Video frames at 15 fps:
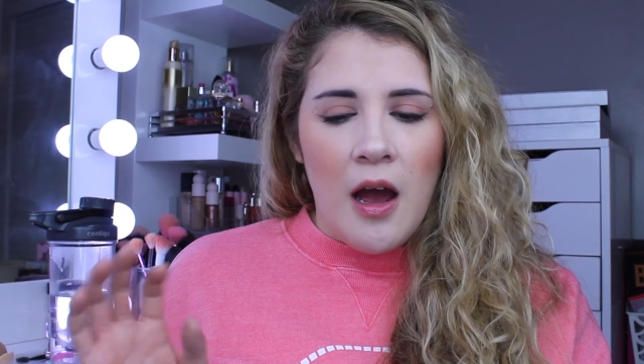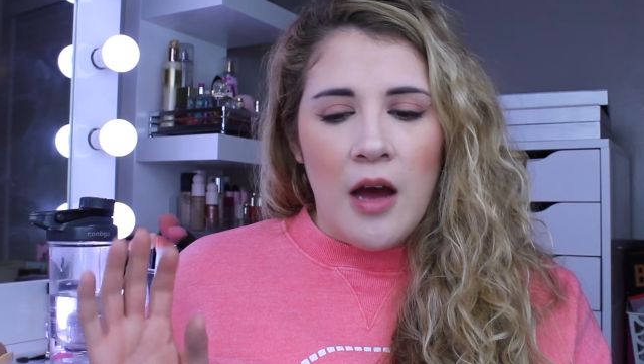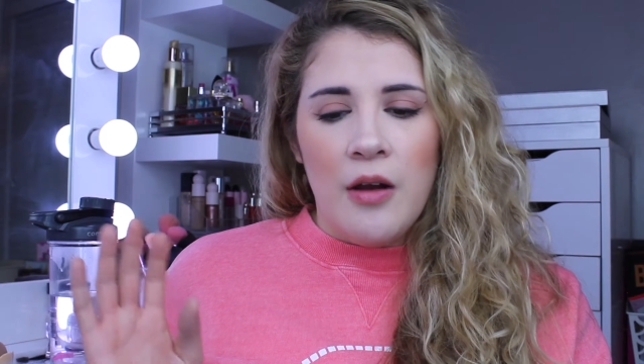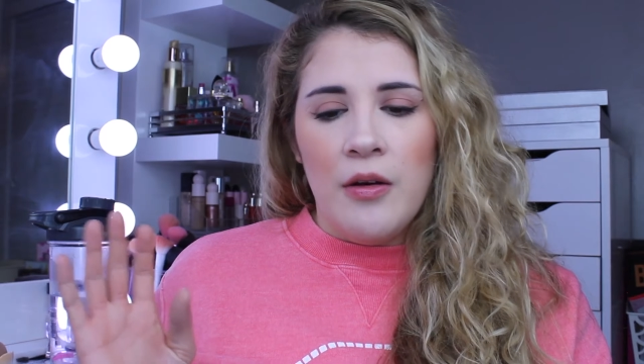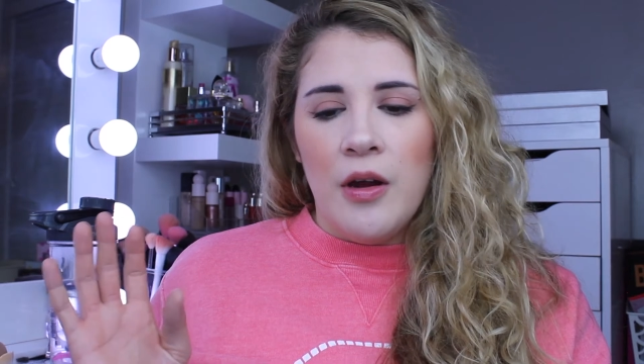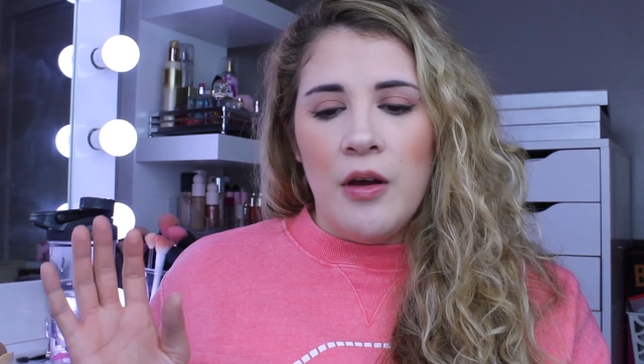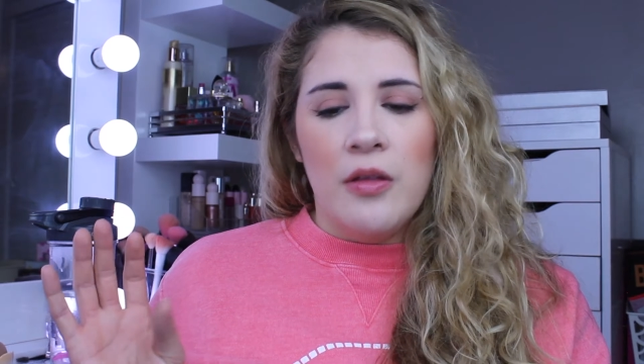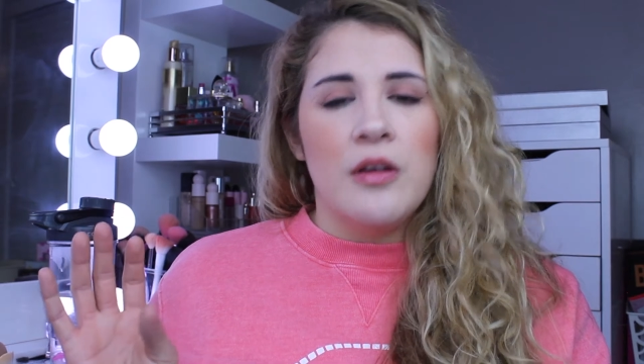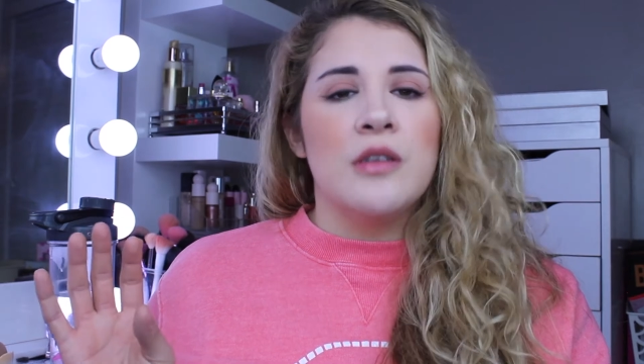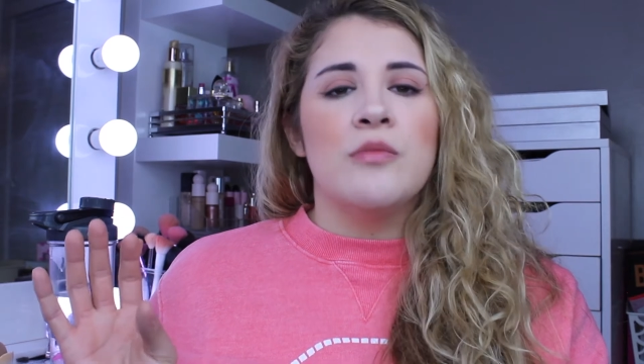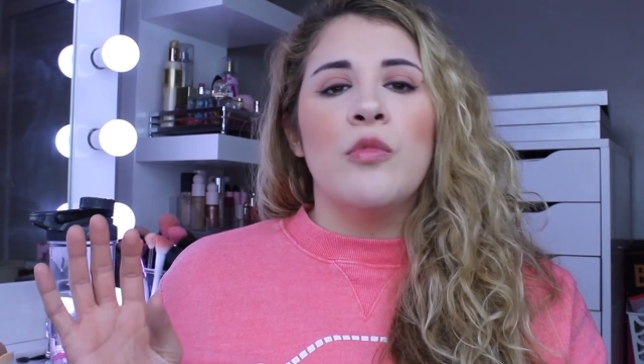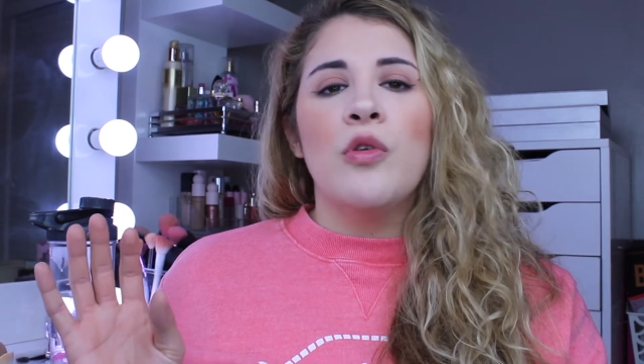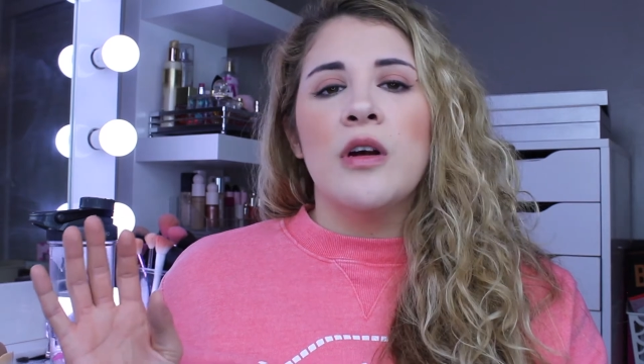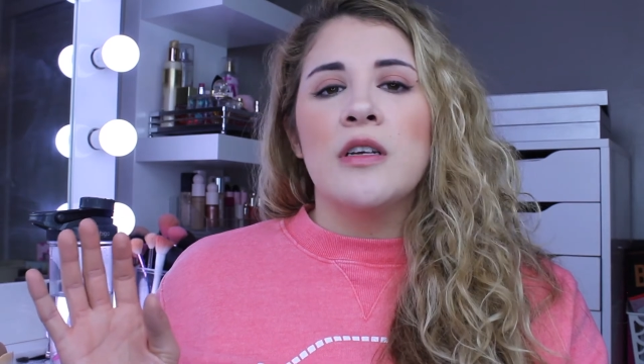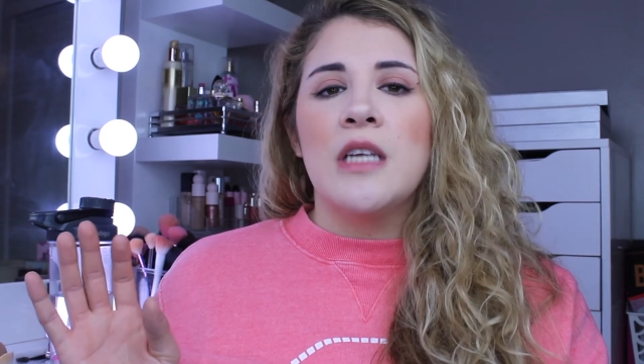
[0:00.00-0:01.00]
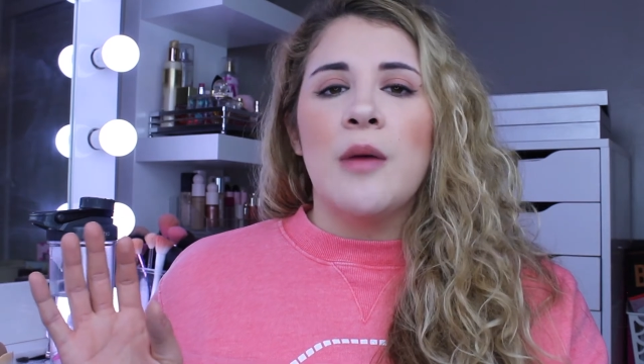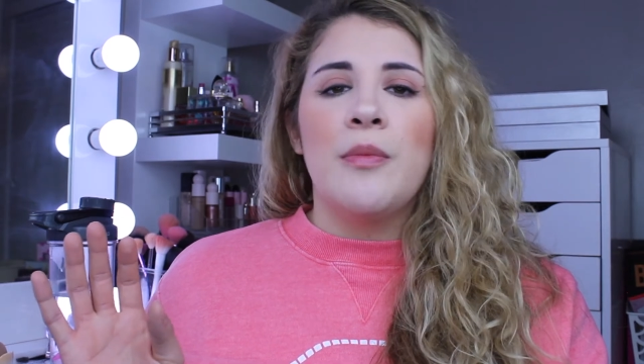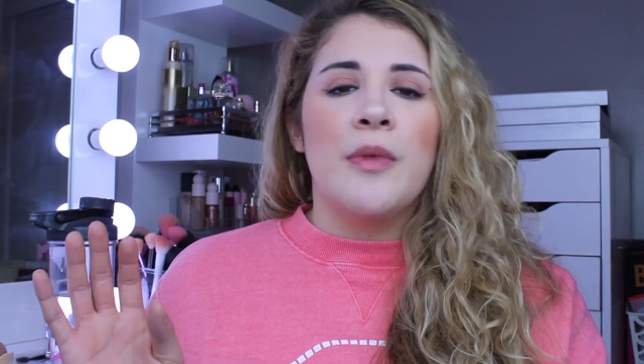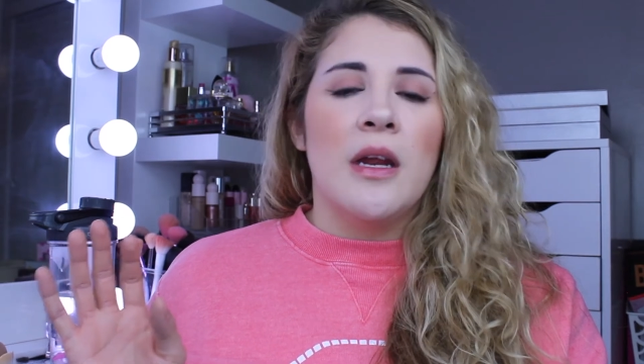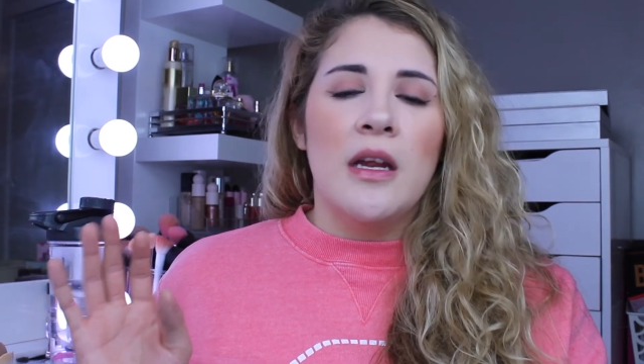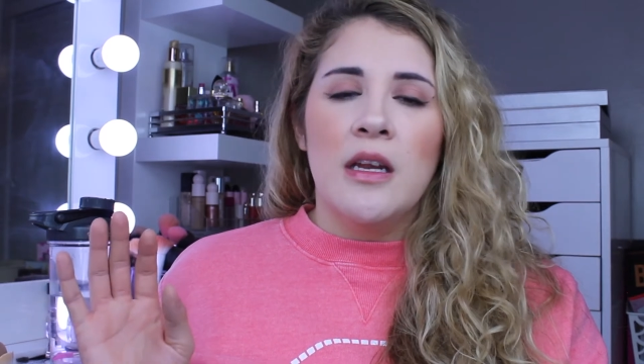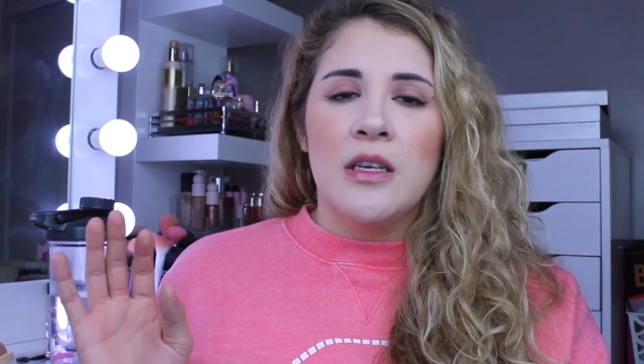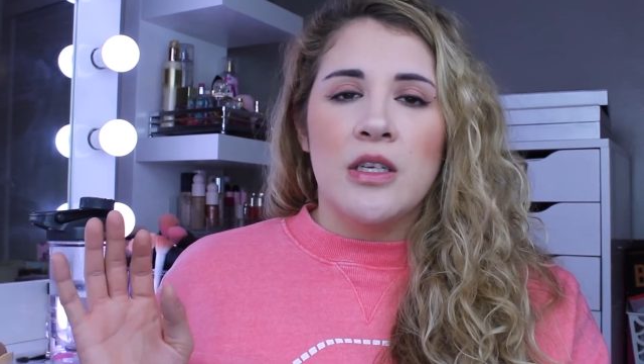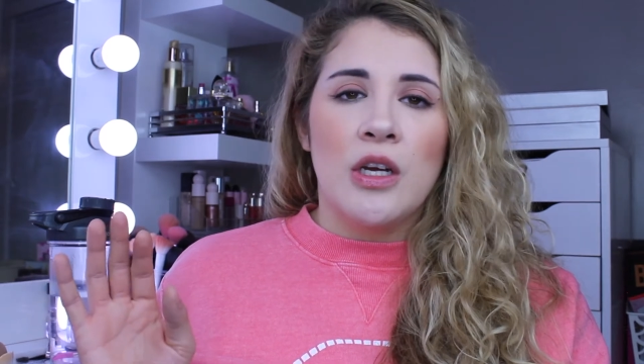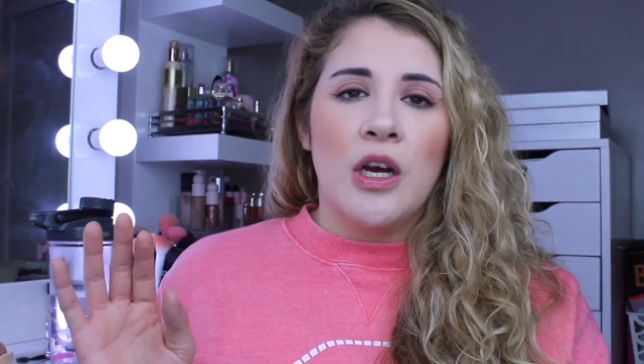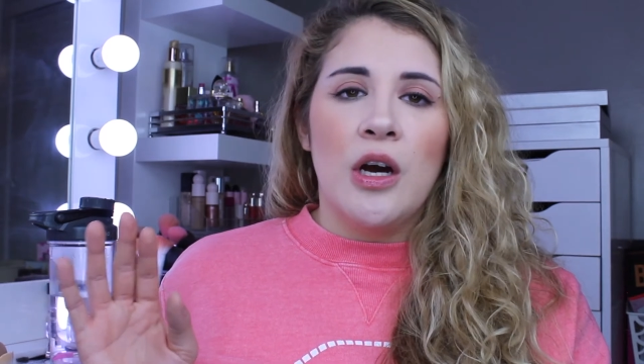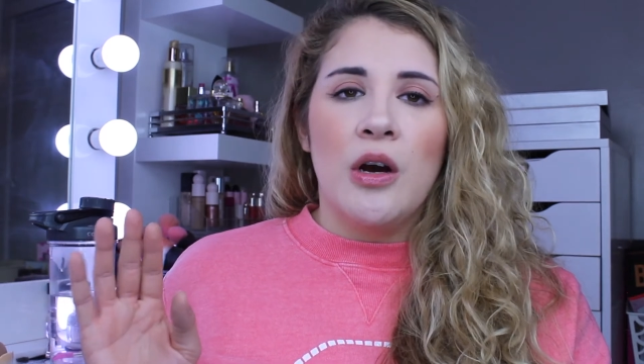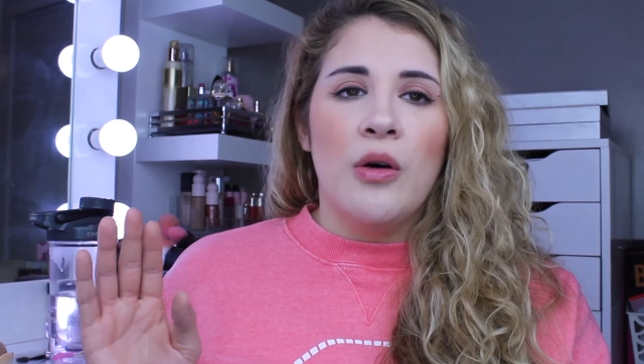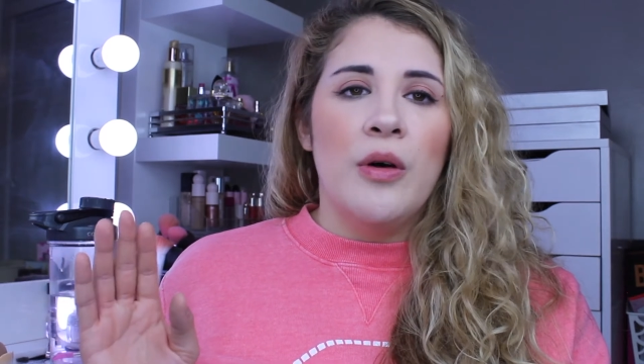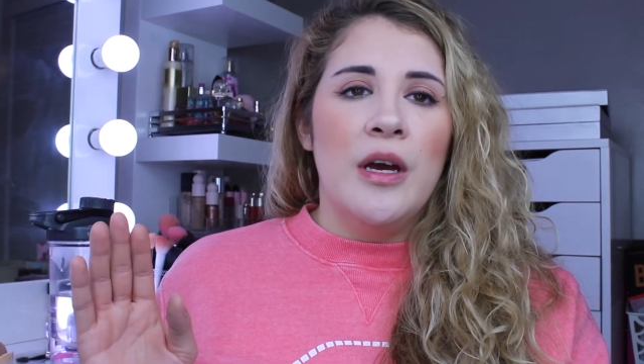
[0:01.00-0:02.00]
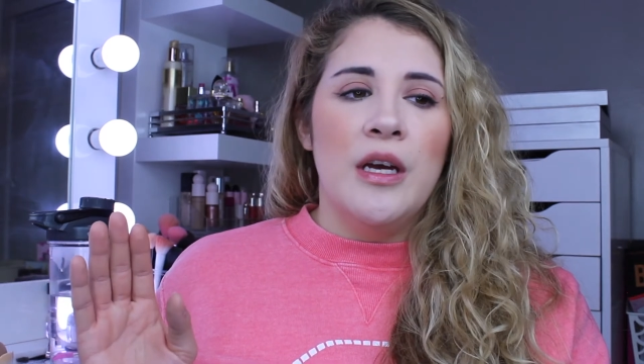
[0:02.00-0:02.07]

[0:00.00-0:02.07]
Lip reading: I don't know. There's more in depth that I need to go